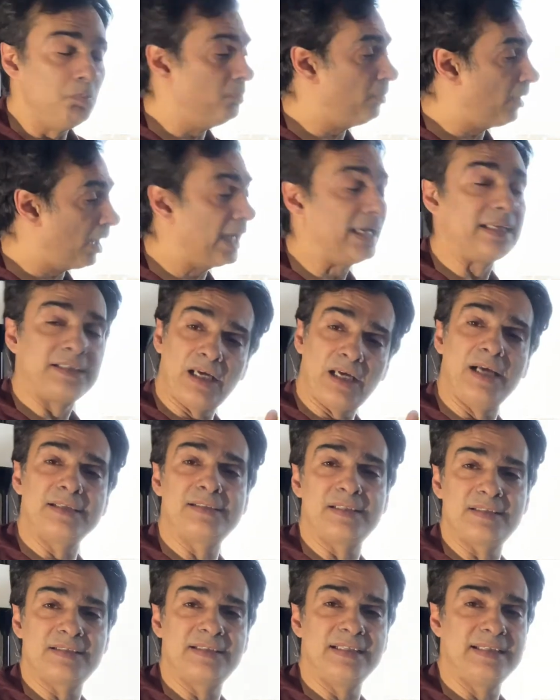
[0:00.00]
I, I
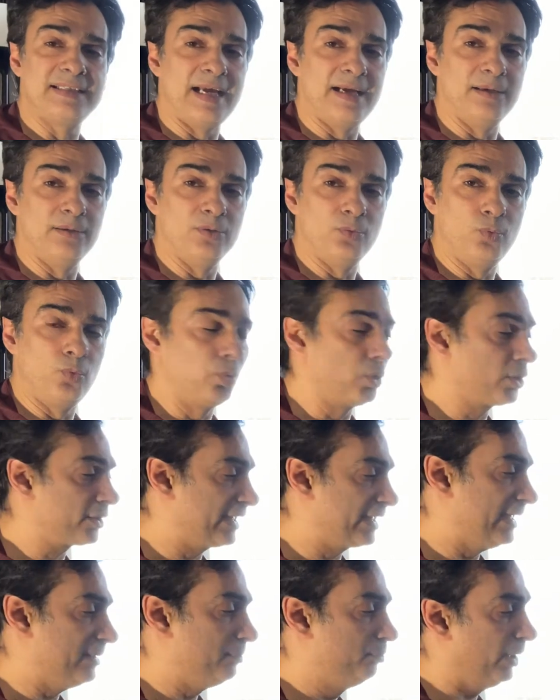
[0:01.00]
could see that
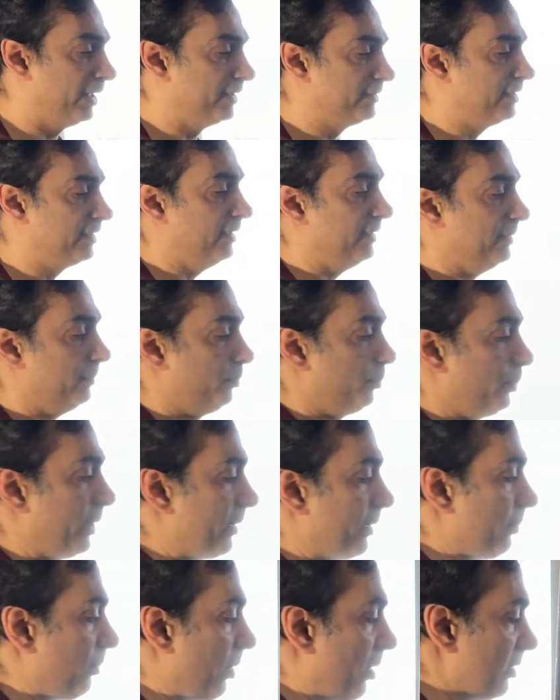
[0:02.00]
working, but the
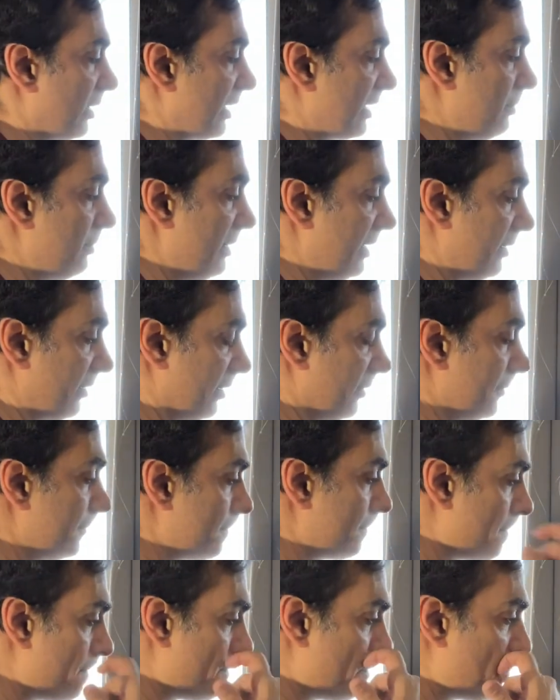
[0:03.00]
parabolic
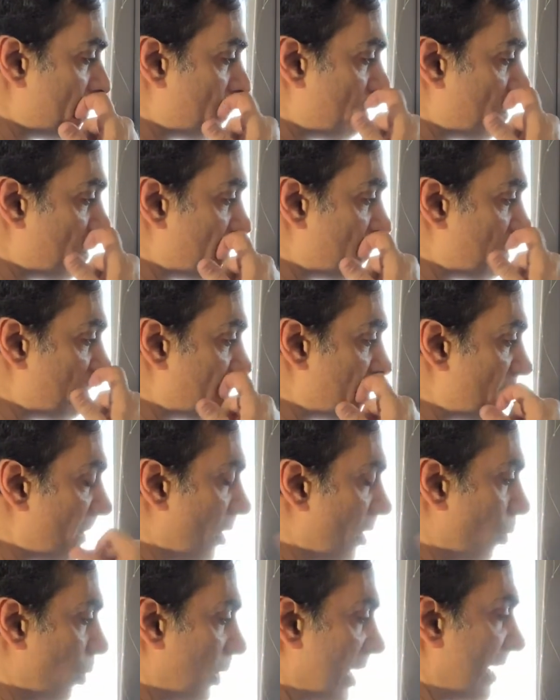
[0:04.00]
mirror
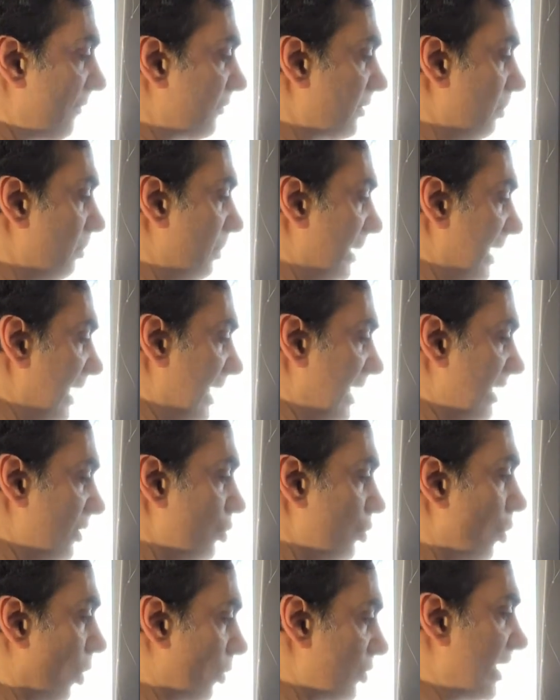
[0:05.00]
would have to be,
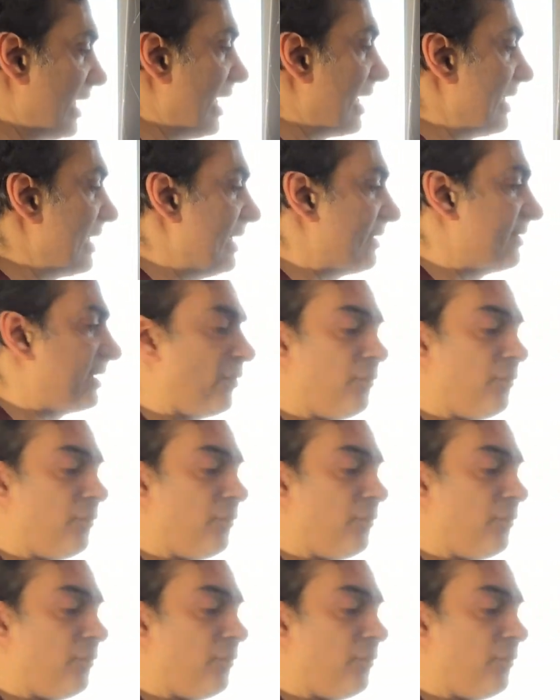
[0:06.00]
you know, you got to get the